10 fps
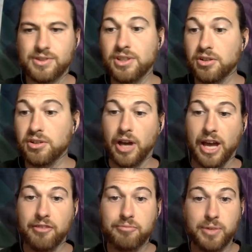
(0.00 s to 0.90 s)
Do you
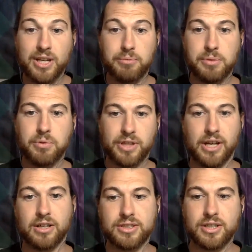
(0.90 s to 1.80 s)
have many people that
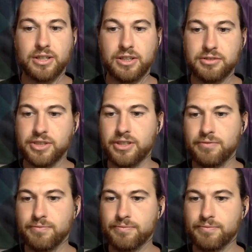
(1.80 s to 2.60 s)
are starting to use it?